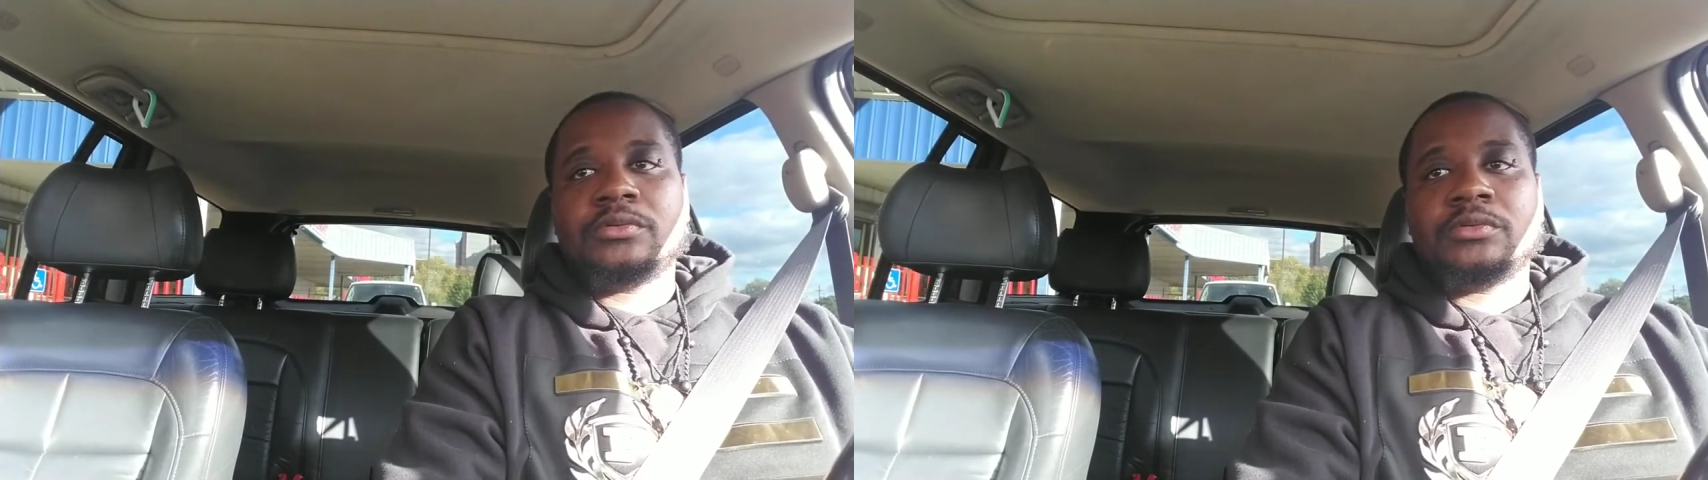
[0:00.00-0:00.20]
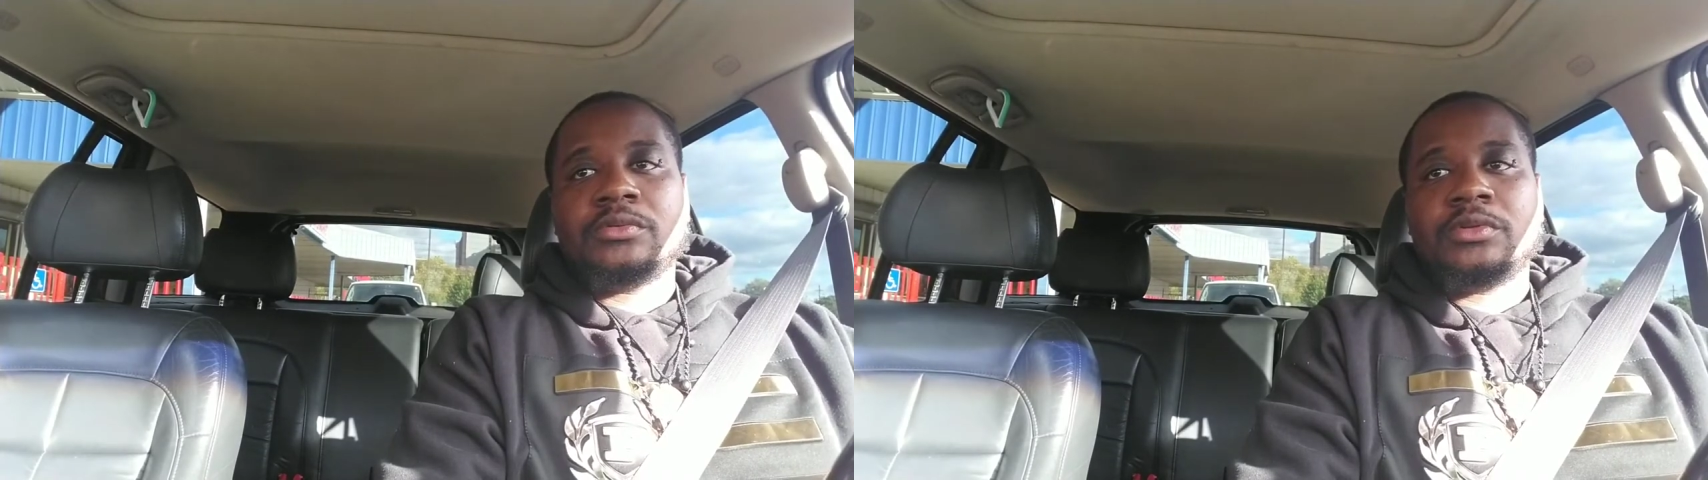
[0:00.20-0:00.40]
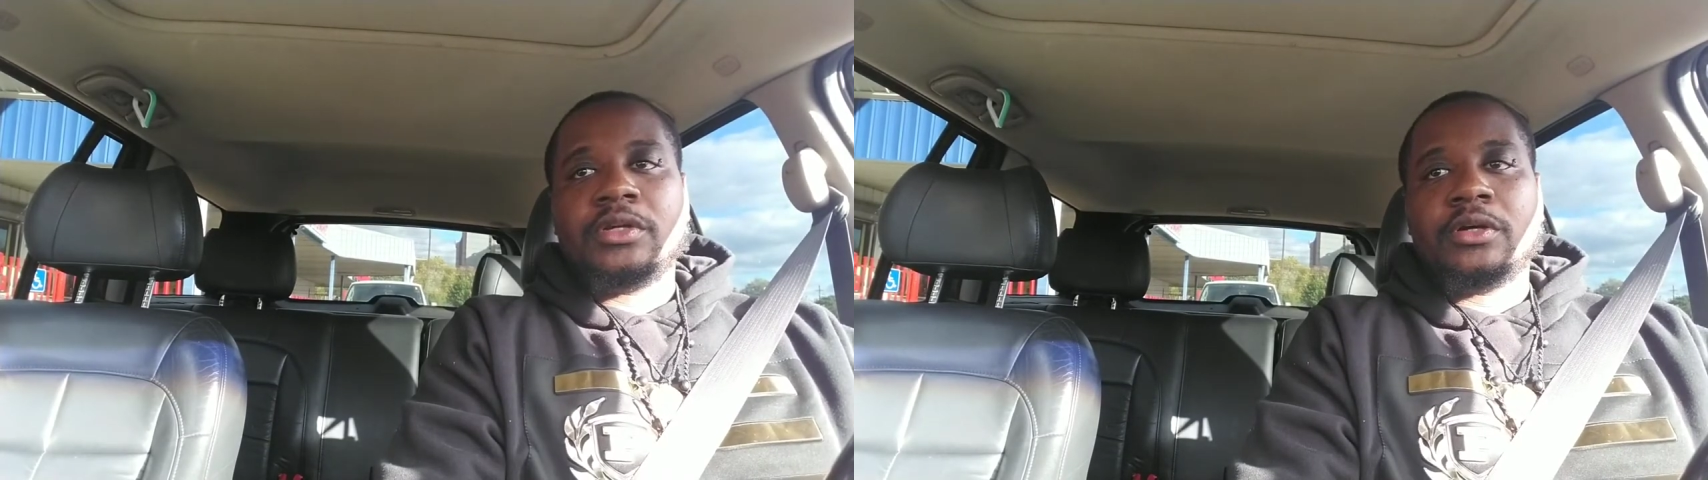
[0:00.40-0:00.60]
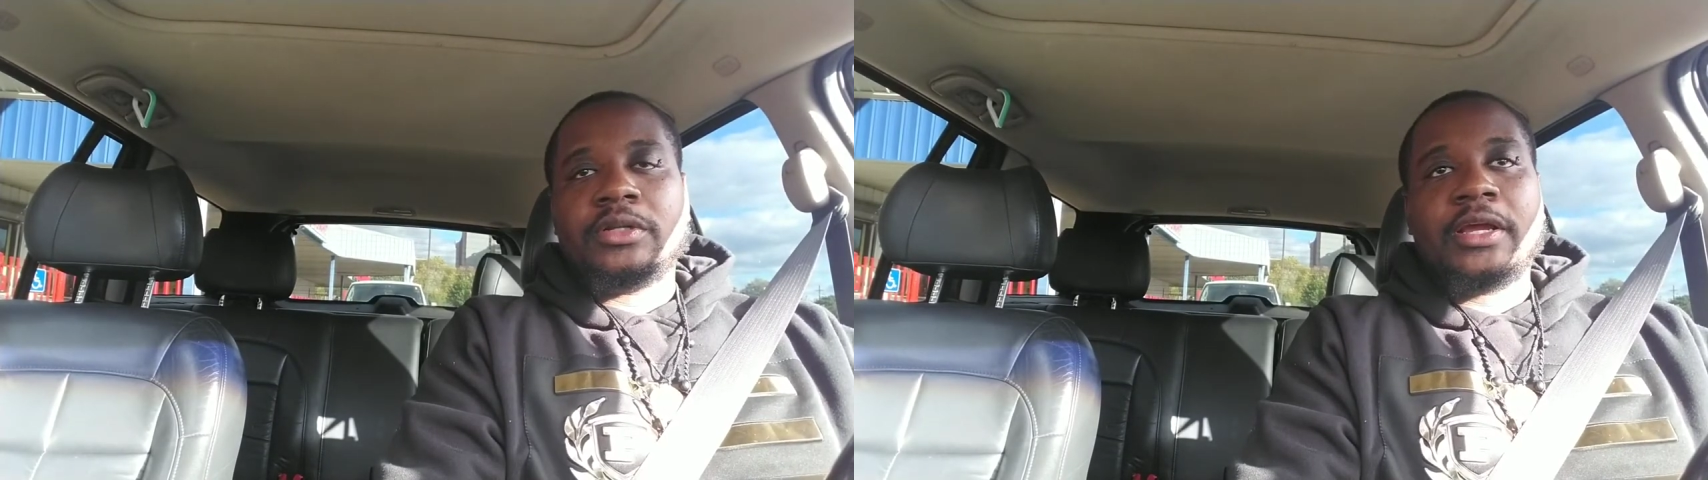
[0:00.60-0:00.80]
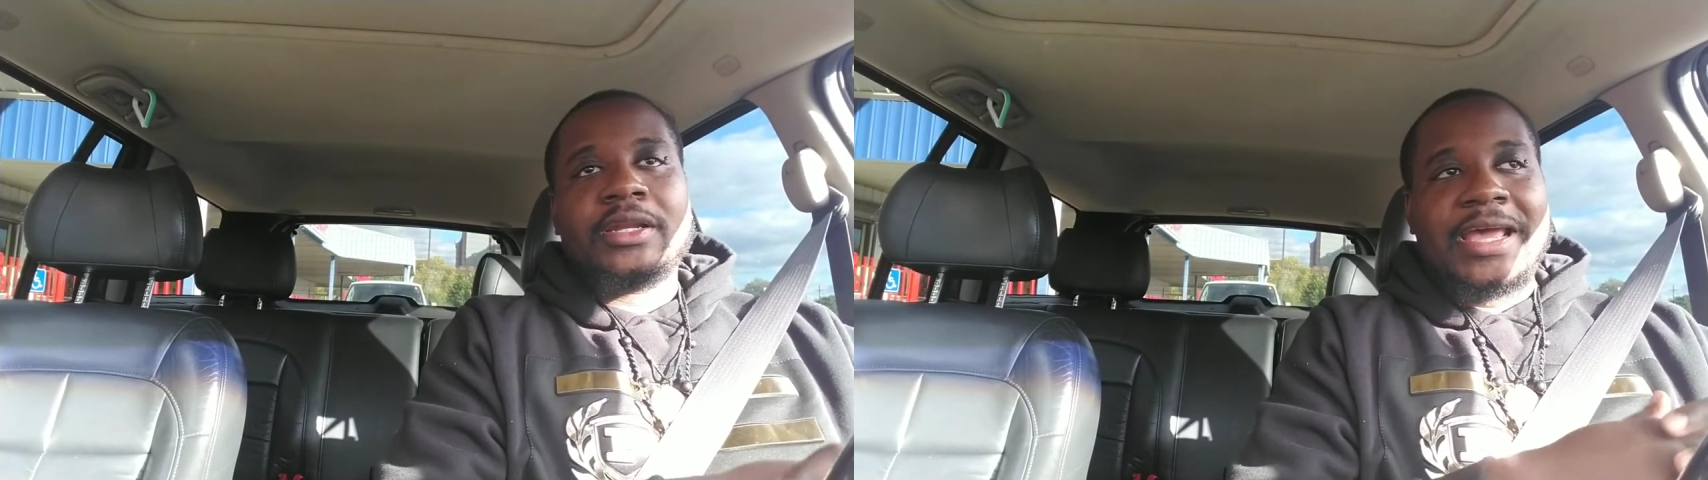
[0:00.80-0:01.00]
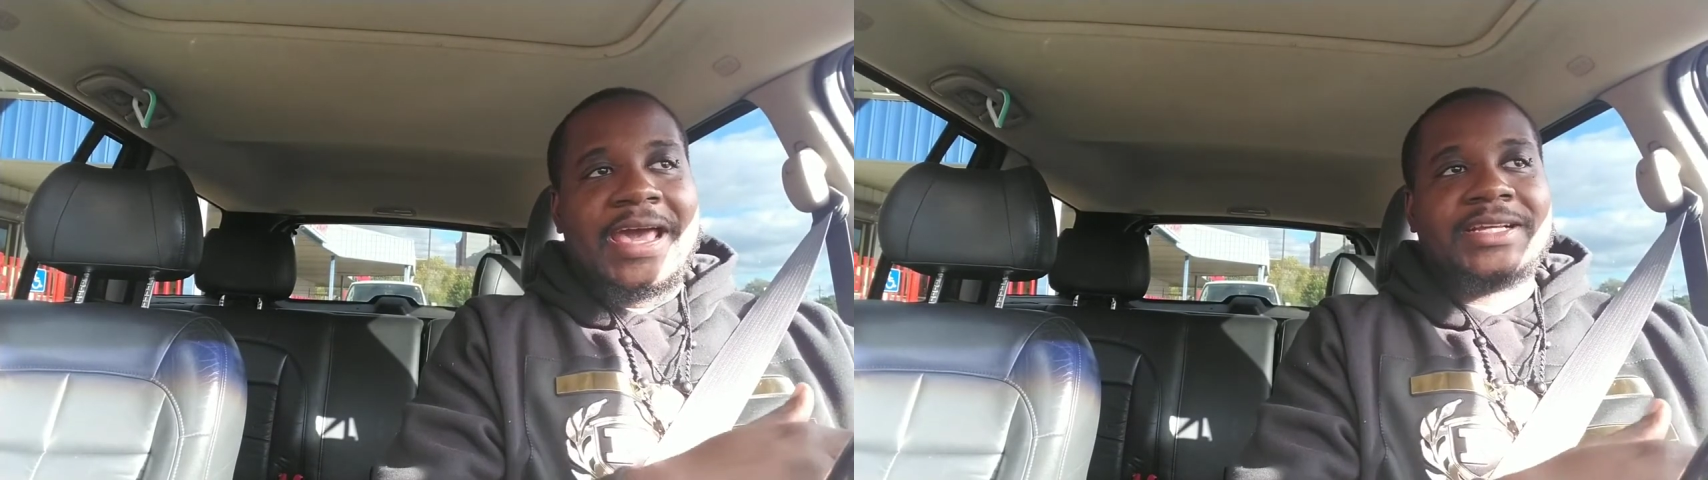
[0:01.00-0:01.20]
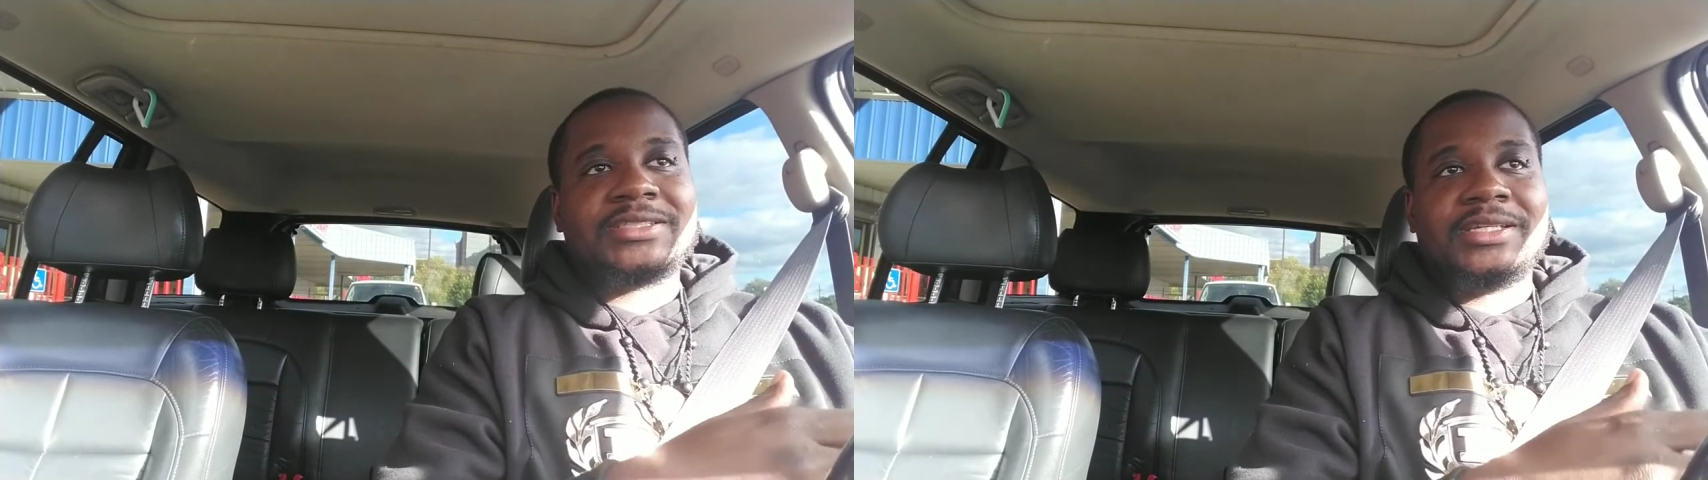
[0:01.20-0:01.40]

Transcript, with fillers: You know, they're going to actually